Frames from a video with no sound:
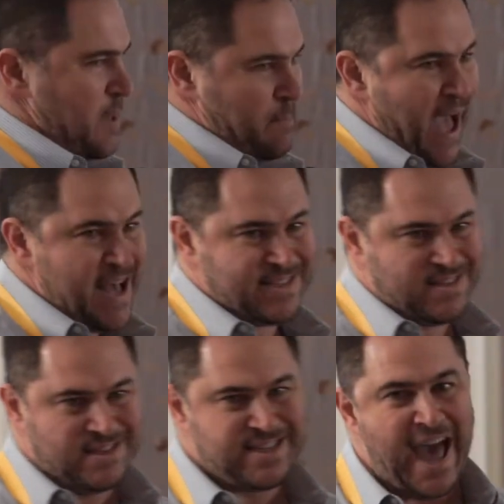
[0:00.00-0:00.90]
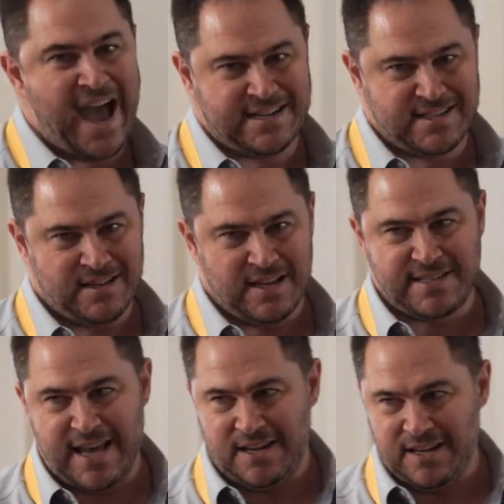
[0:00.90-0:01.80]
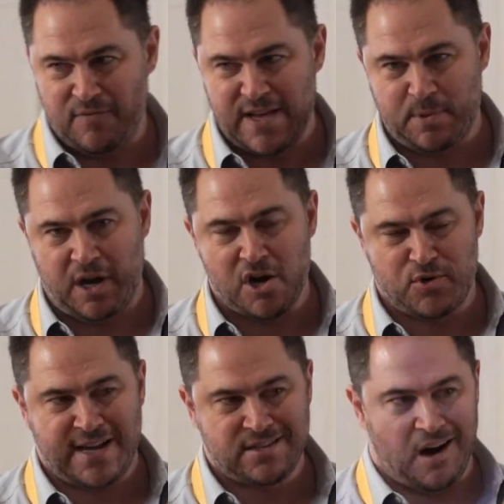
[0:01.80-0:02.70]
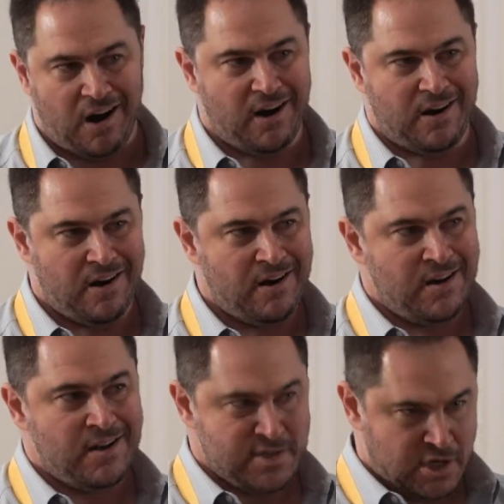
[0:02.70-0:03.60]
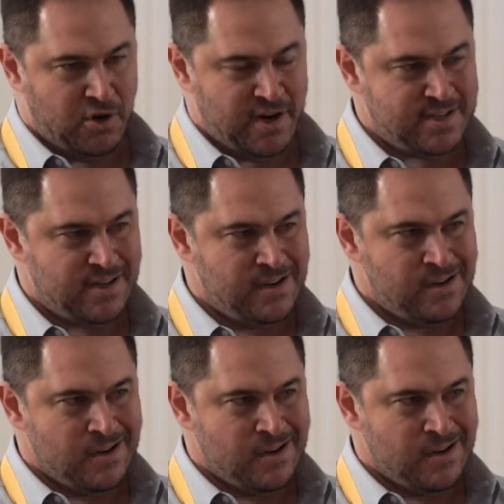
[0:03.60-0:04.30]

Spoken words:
they passed this act and said investment contracts are securities,